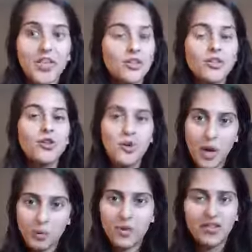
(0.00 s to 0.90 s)
And you're like, no, no, no,
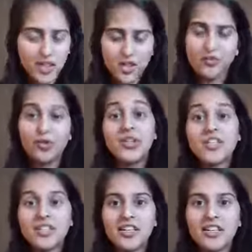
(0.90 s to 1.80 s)
you helped me. Thank you for
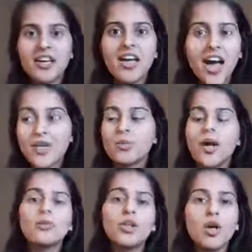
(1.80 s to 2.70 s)
listening. And you
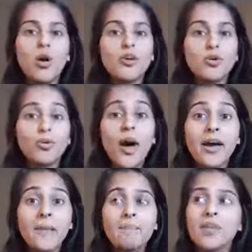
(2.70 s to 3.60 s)
were able to go on your
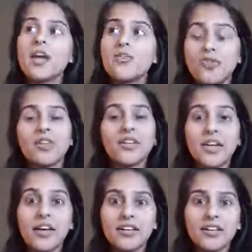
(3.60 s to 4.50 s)
way
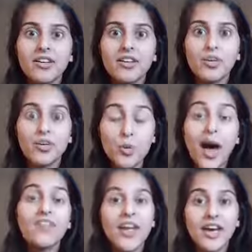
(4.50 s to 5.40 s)
feeling like you
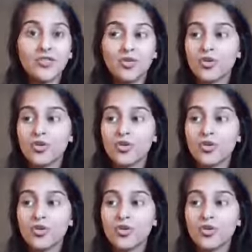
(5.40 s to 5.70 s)
have the